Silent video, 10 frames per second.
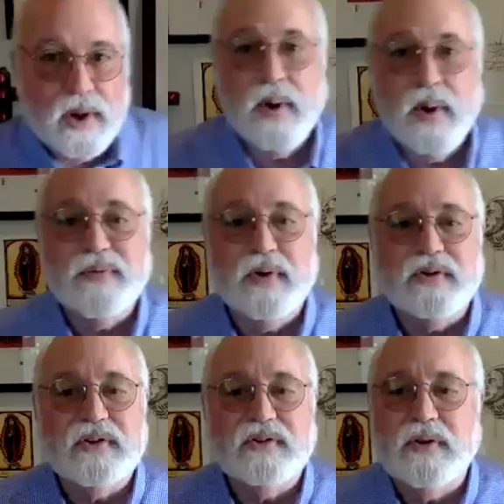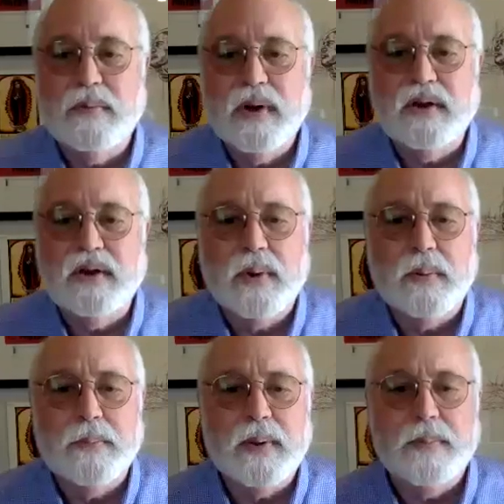wait for just 2 minutes
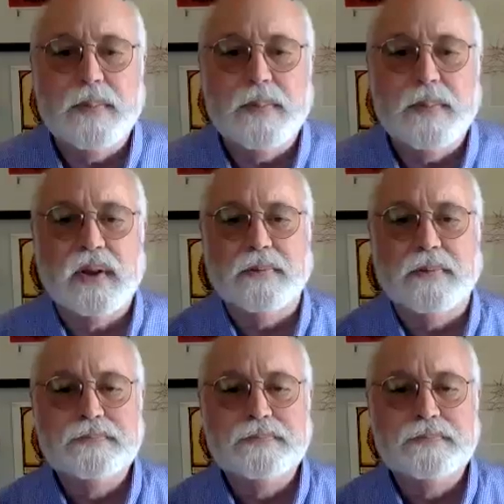while people